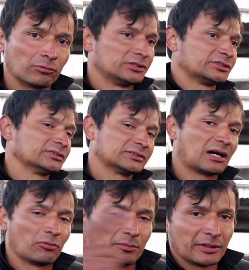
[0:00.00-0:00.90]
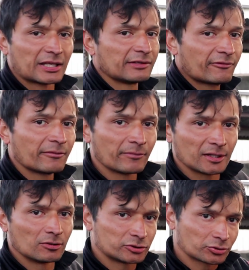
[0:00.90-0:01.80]
which that will be a different
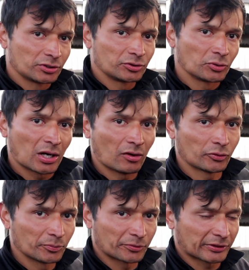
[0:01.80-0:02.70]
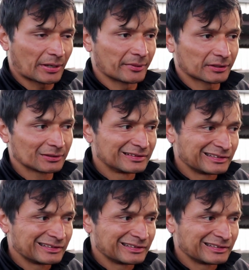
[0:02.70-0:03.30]
video showing you how to program it,